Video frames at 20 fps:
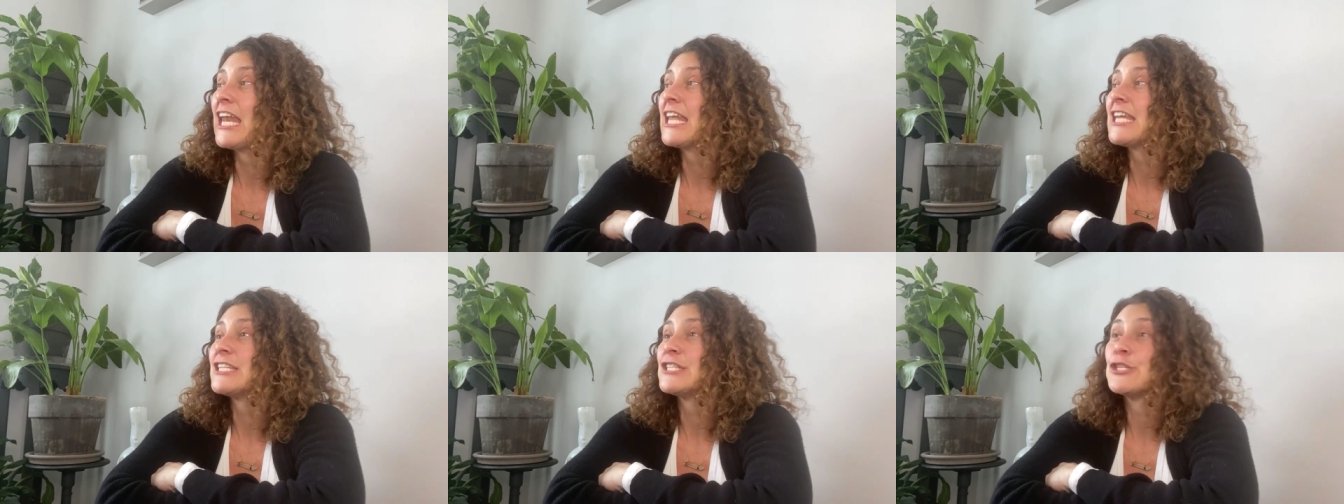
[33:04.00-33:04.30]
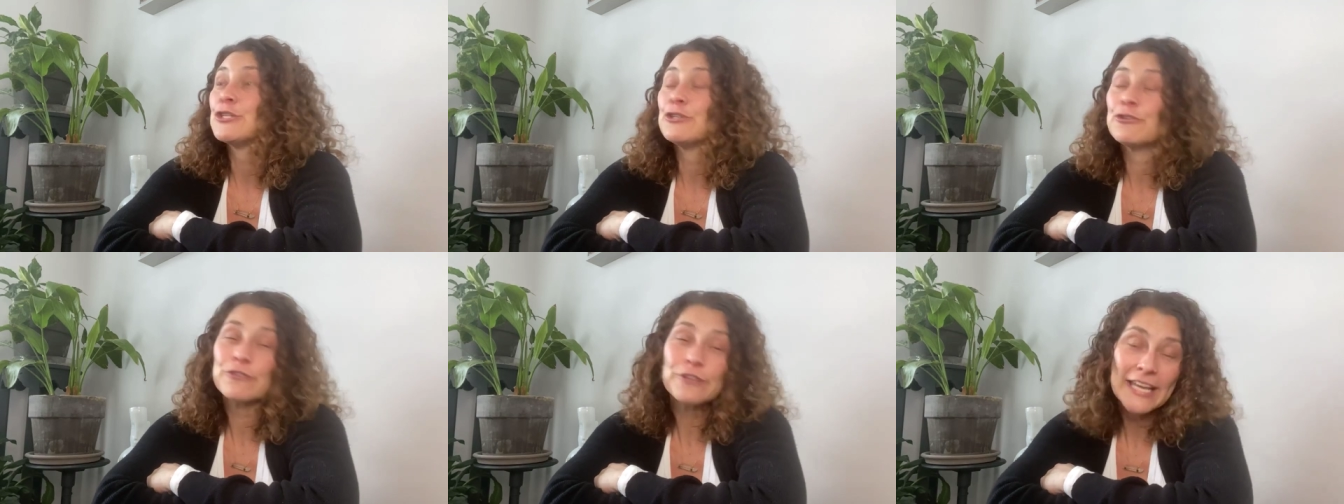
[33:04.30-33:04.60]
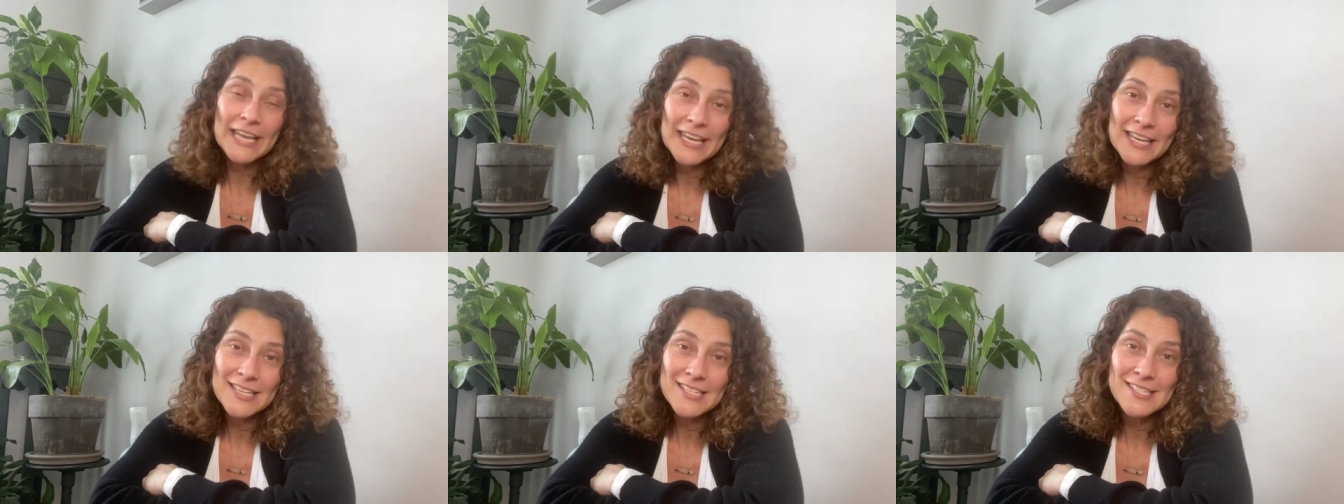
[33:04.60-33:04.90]
in
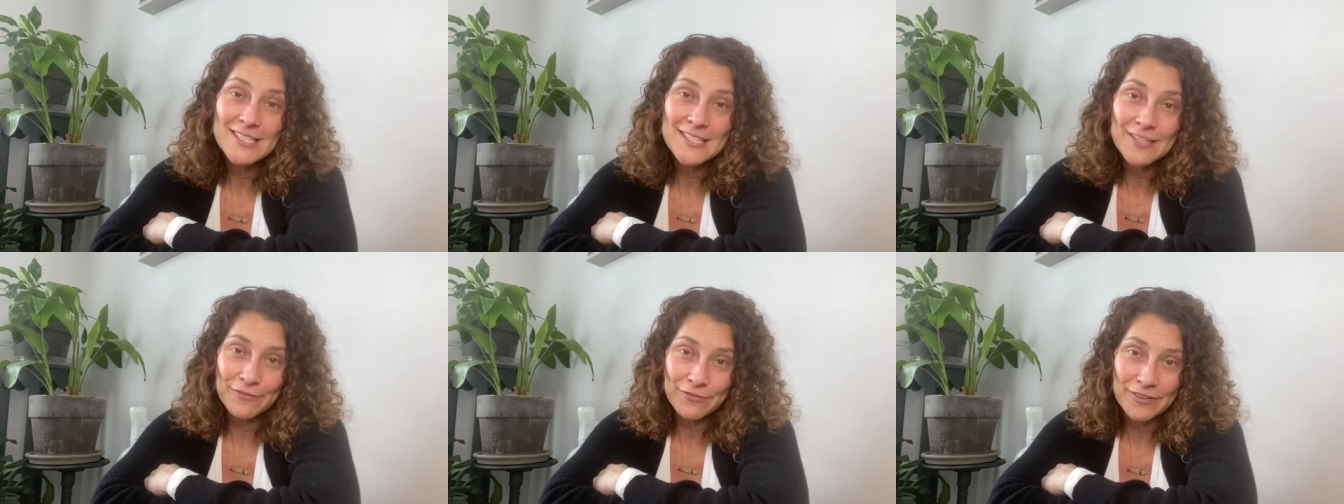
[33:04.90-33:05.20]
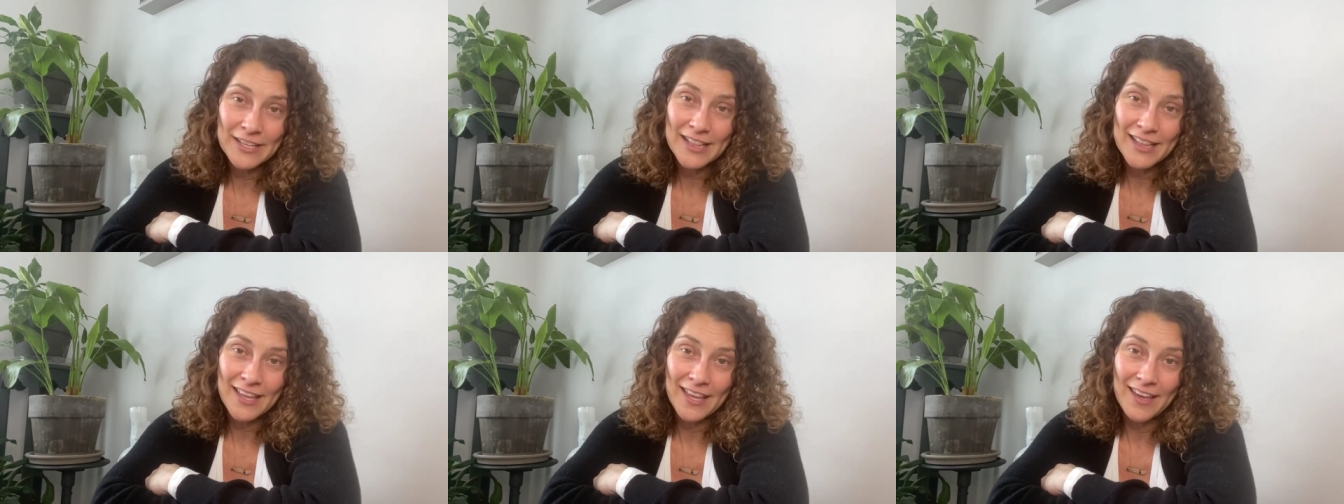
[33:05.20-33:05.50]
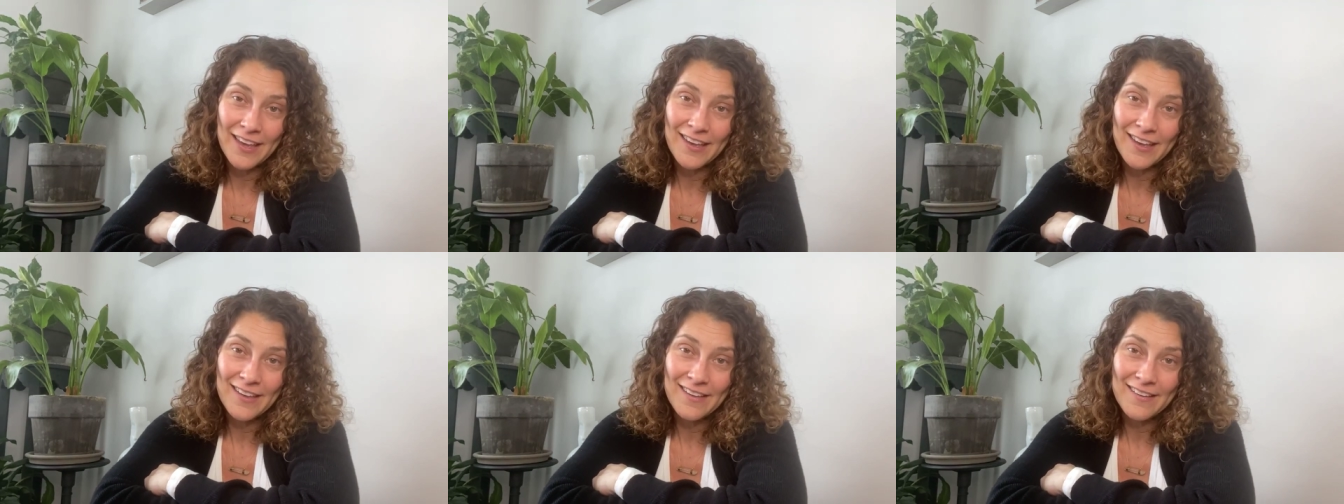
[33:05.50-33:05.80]
doing it
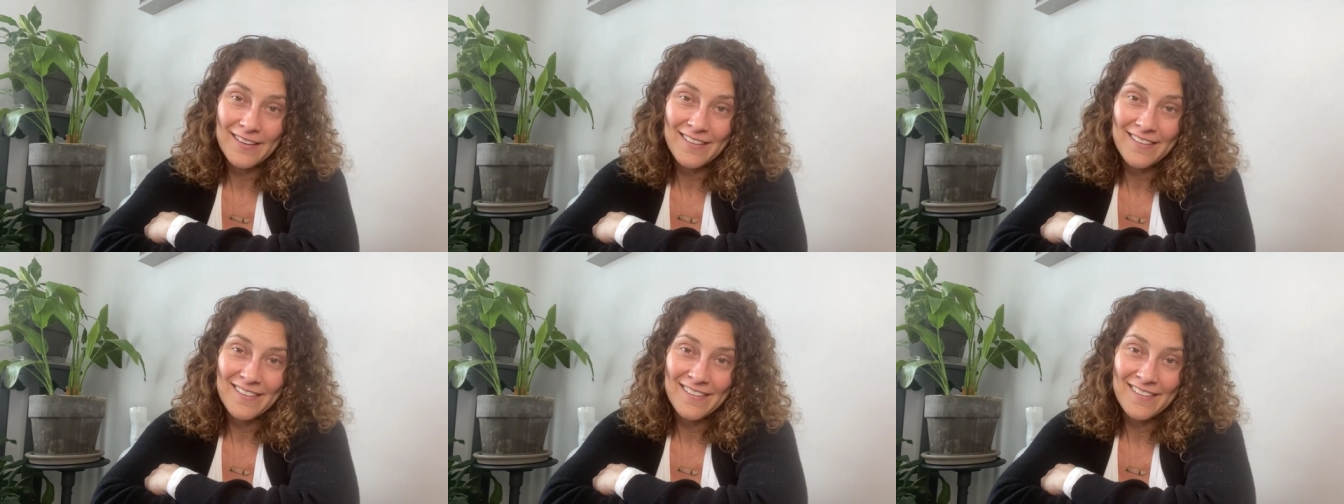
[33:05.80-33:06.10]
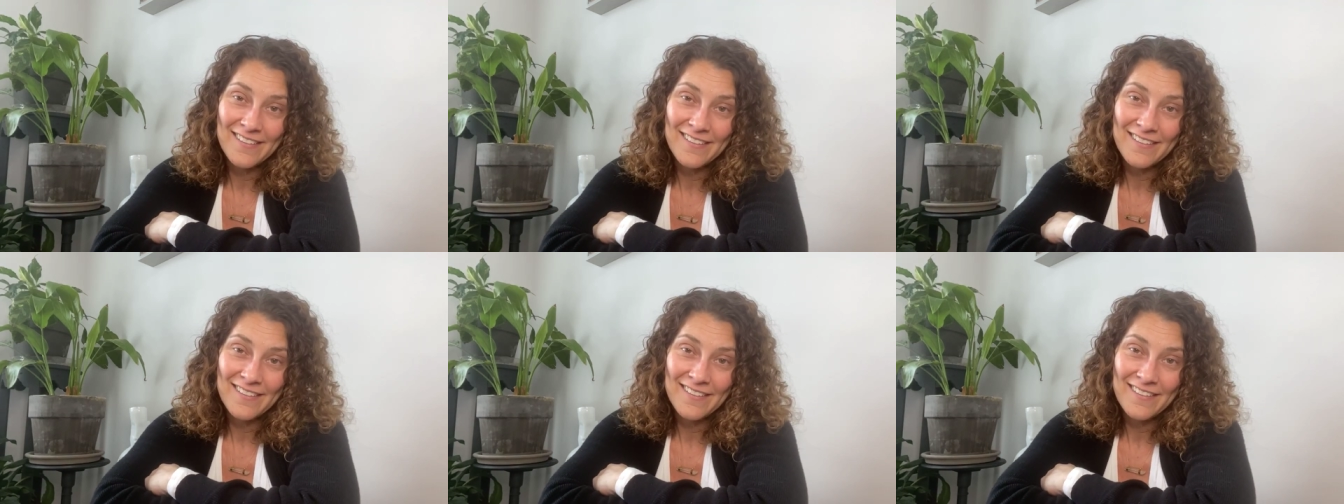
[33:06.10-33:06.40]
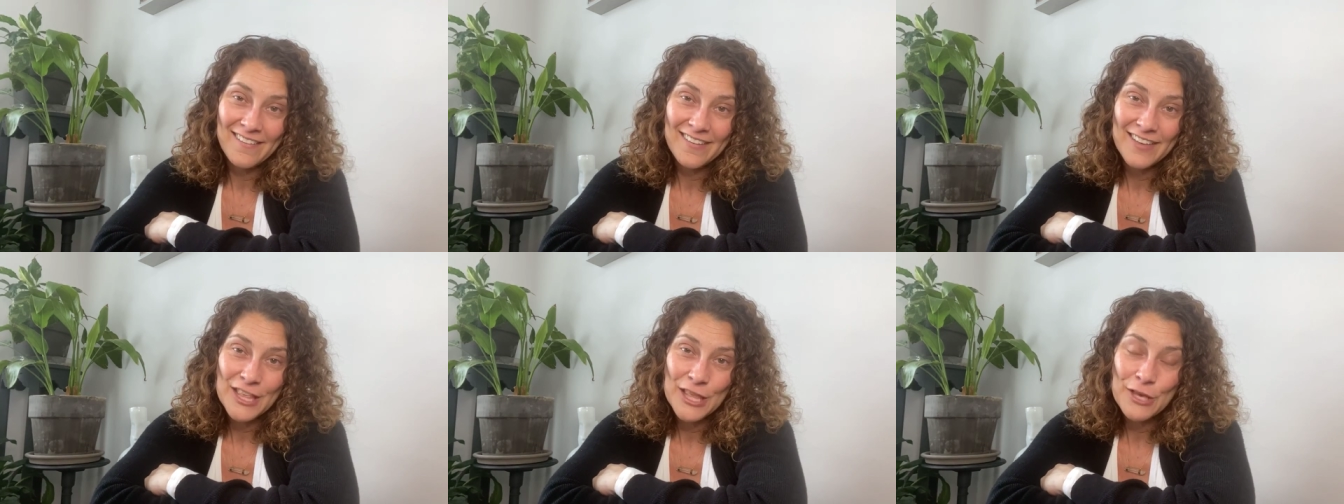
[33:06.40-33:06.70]
differently,
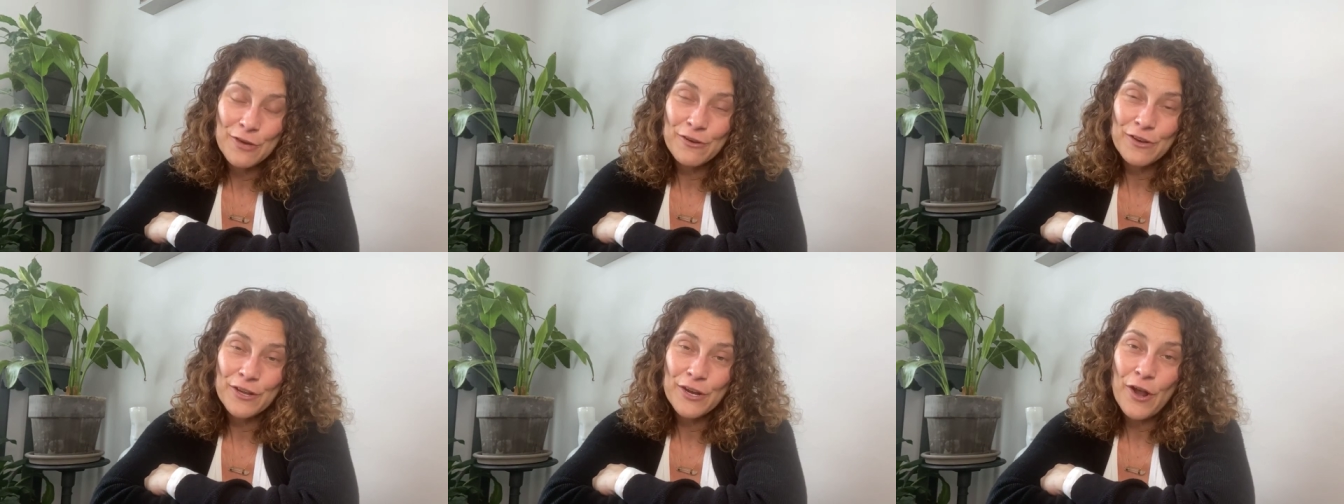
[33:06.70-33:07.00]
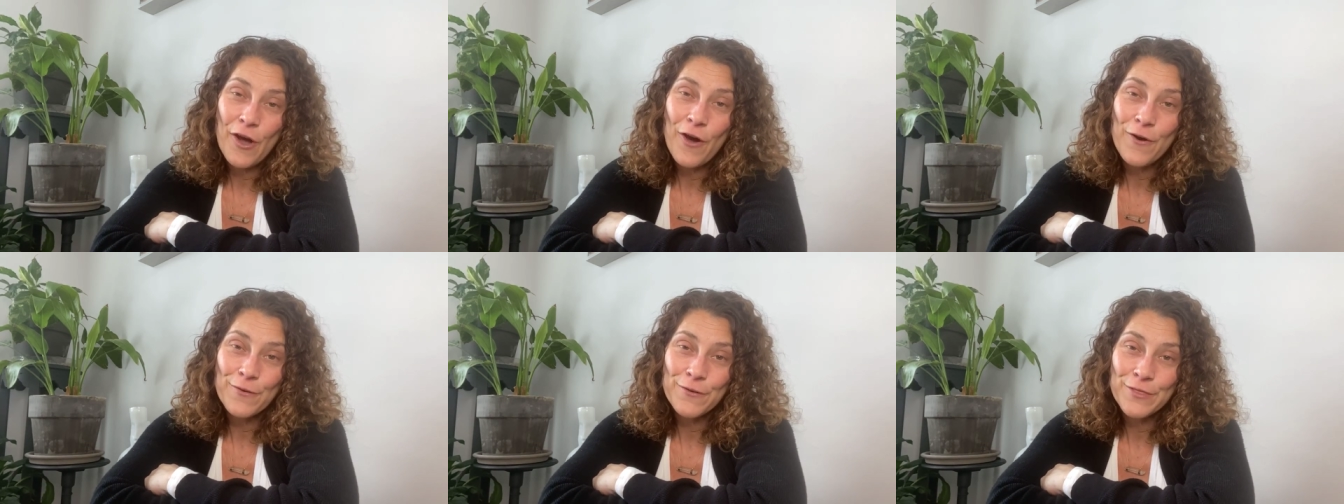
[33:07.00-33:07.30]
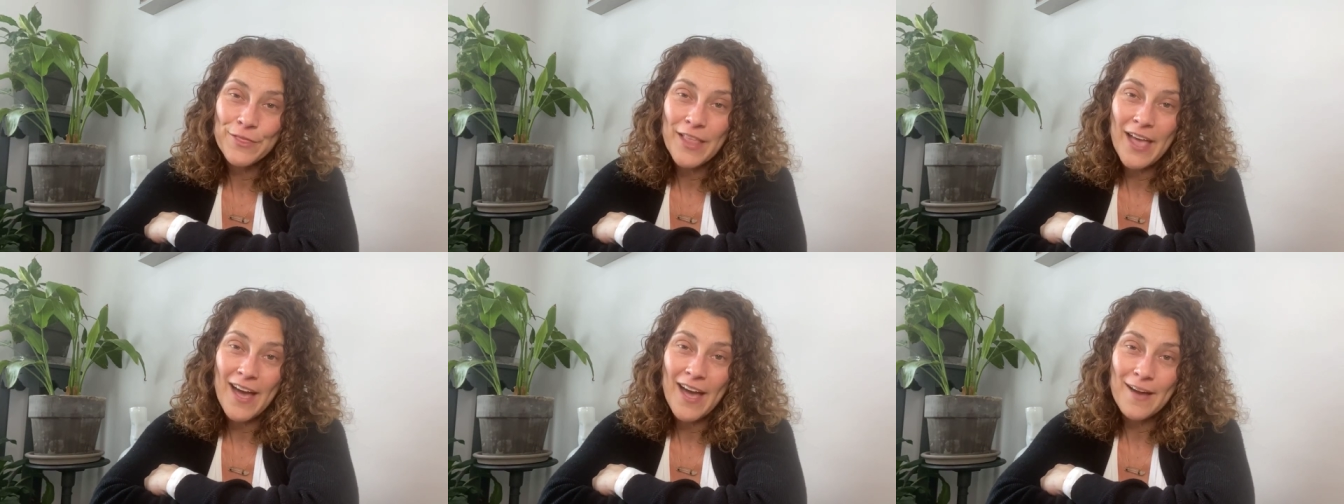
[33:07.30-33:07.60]
you can
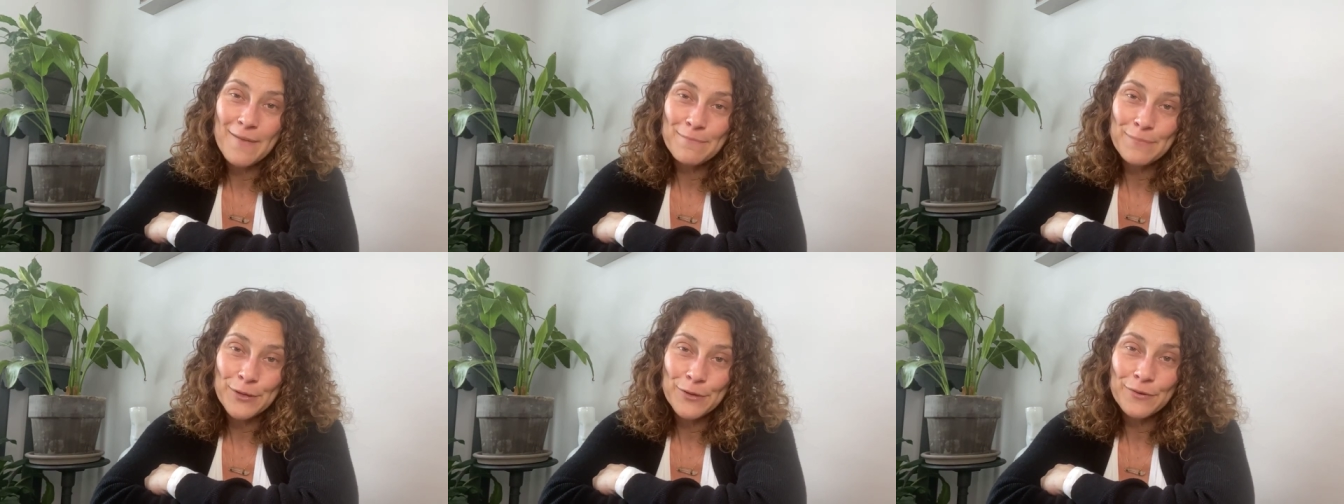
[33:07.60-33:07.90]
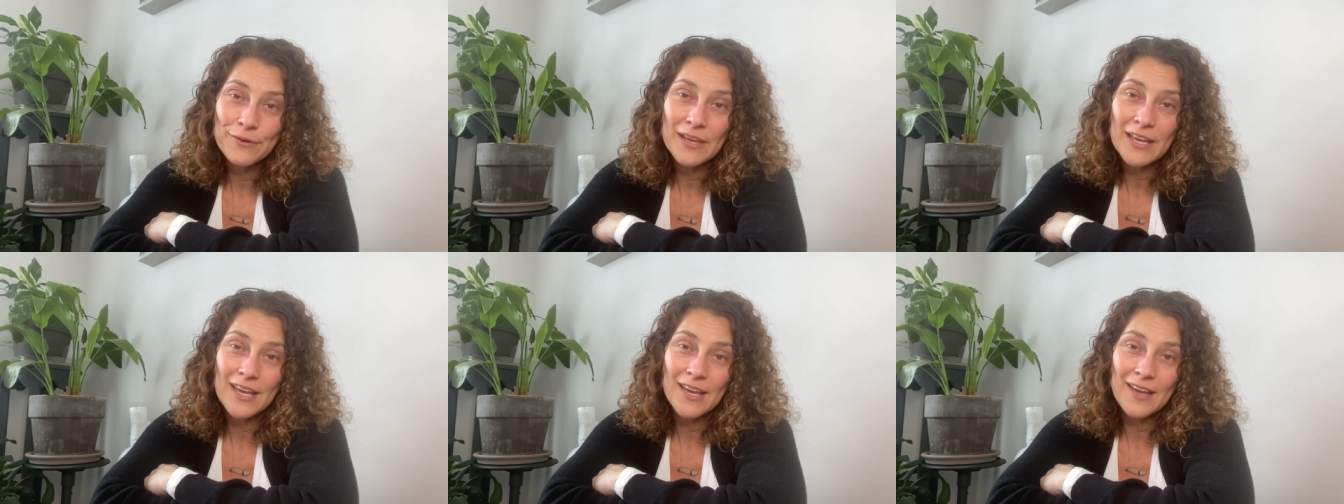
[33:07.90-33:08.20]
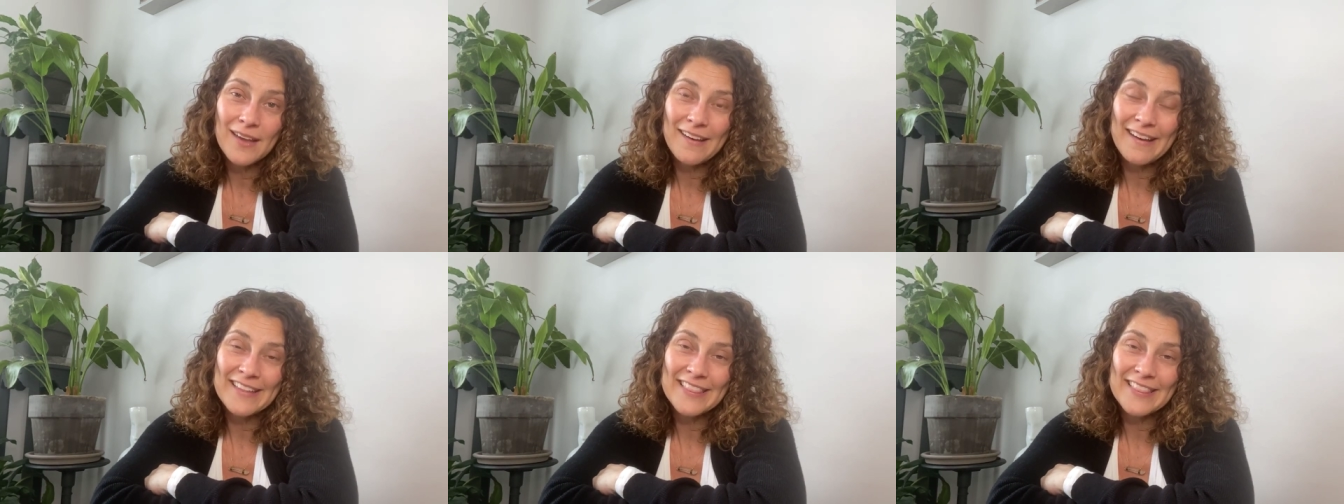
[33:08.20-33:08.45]
own that beauty,